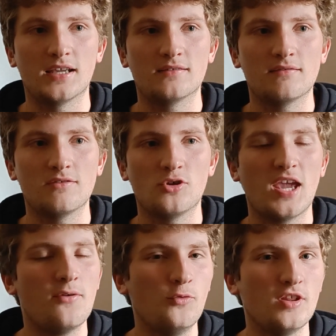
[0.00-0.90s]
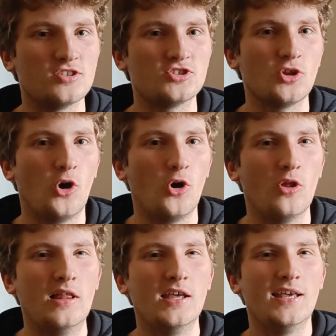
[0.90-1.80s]
like, you can't really
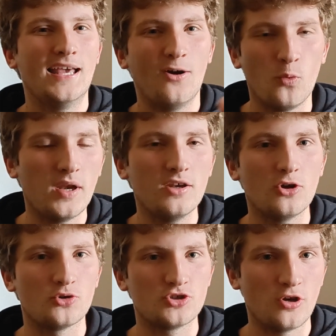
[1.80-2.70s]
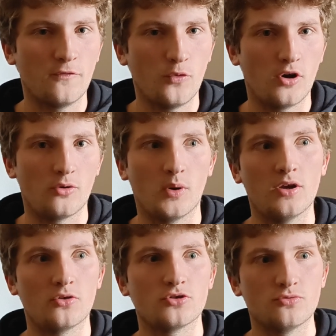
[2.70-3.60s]
install a Windows software or
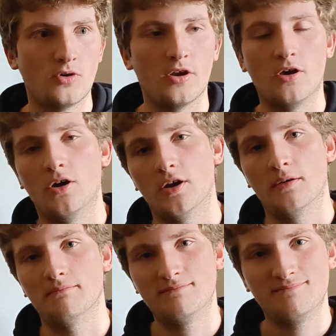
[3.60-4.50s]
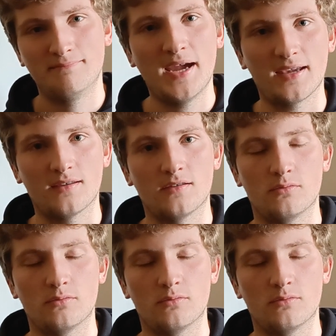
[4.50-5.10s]
Windows runner on a Mac.